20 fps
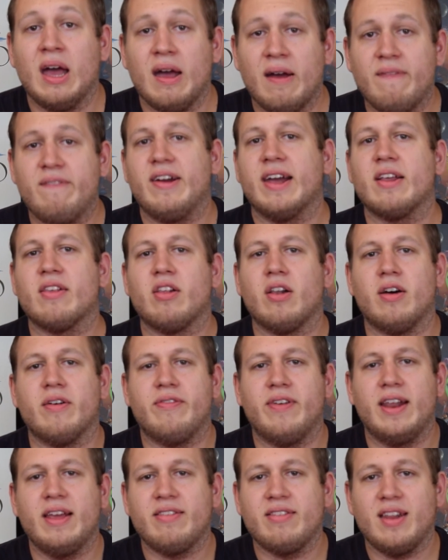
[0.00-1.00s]
Thanks a lot
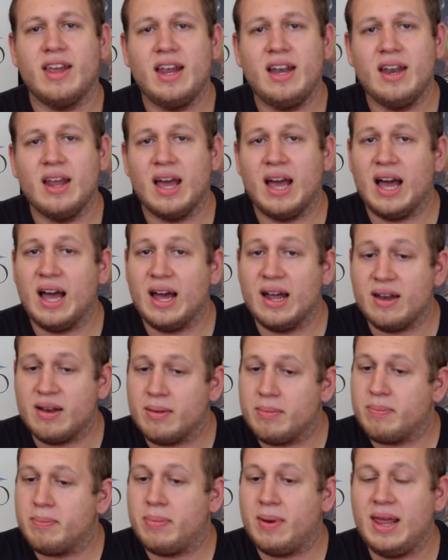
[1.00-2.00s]
for listening, and
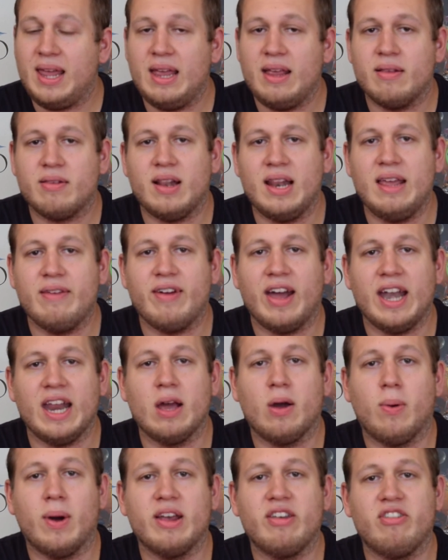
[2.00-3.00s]
please leave any
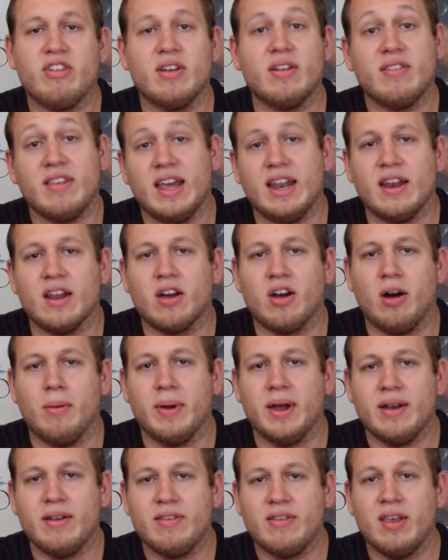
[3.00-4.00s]
questions in the
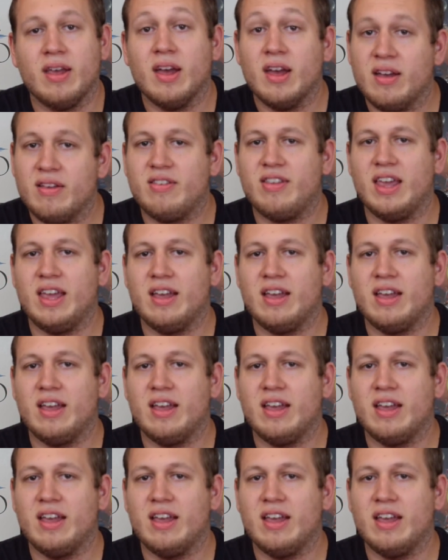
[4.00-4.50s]
comments. See